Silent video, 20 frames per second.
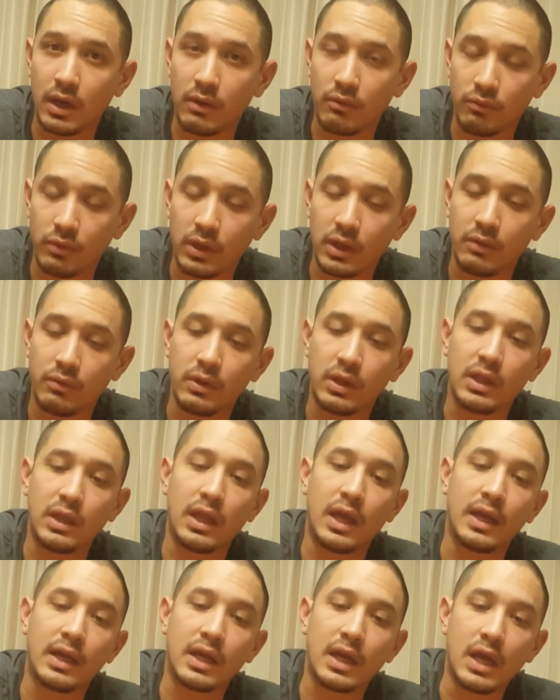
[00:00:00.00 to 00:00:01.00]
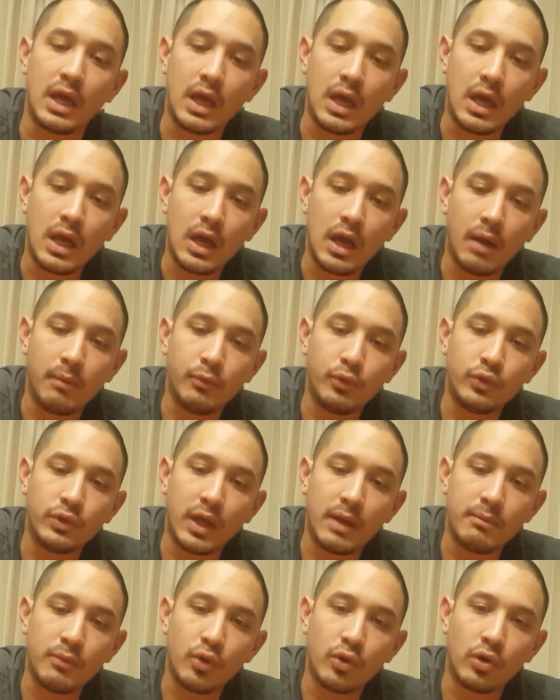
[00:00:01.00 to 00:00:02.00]
I really, really like a
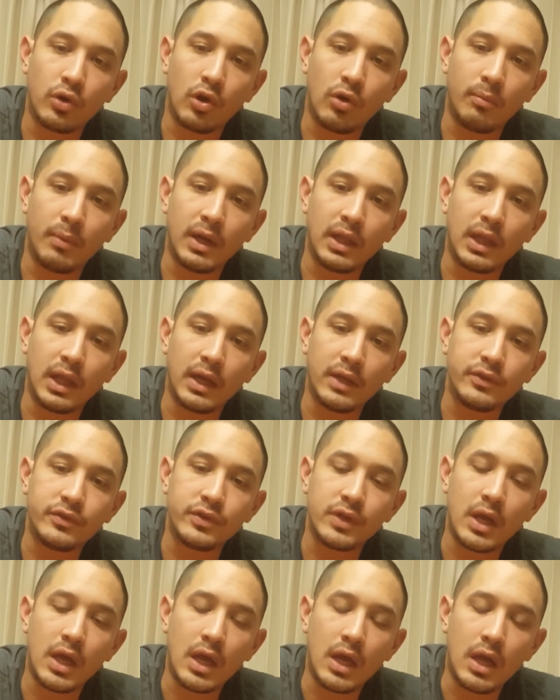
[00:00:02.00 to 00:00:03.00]
moonlight mode on all my lights.